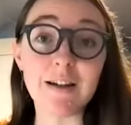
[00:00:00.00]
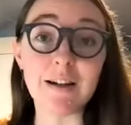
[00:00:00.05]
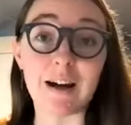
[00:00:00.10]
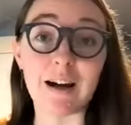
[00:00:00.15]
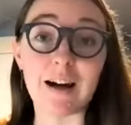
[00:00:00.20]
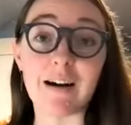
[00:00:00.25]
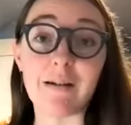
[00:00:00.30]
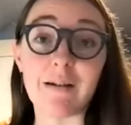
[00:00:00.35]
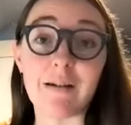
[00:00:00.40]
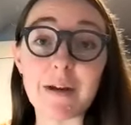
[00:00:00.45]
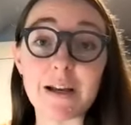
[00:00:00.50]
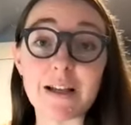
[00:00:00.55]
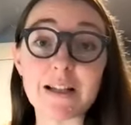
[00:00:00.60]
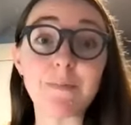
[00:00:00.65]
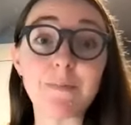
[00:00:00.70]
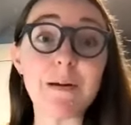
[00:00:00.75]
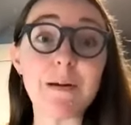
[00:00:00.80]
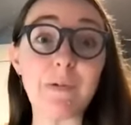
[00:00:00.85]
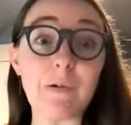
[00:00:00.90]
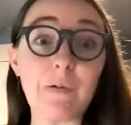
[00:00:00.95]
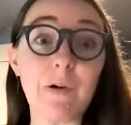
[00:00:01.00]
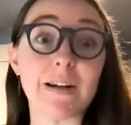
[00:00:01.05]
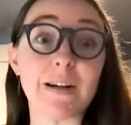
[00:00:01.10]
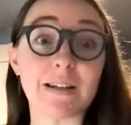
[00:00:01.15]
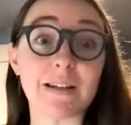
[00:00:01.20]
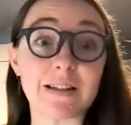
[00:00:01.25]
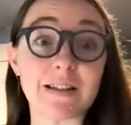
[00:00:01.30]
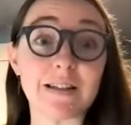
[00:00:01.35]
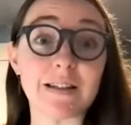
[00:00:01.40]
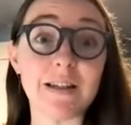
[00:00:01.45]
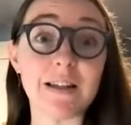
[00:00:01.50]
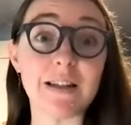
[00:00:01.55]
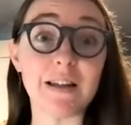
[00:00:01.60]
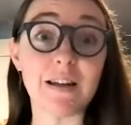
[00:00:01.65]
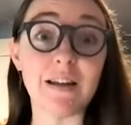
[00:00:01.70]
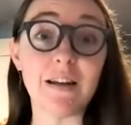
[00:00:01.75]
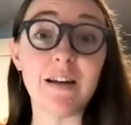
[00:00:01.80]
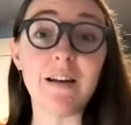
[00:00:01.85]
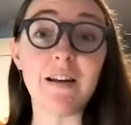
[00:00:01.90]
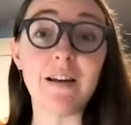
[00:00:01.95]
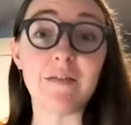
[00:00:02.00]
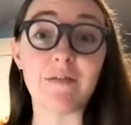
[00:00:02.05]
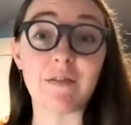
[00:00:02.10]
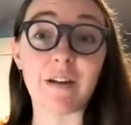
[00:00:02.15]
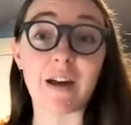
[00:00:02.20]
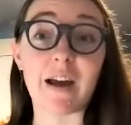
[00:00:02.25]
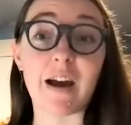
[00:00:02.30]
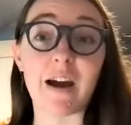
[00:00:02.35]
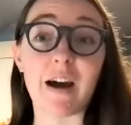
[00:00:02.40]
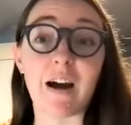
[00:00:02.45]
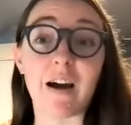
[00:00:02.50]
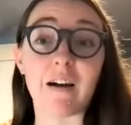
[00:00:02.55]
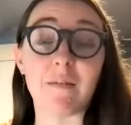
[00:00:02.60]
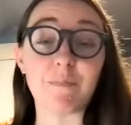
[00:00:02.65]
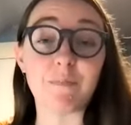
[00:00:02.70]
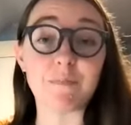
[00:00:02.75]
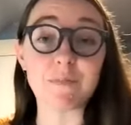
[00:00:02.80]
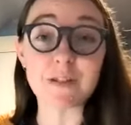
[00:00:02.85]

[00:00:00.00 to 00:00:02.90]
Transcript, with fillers: uh, makes people want to see uh,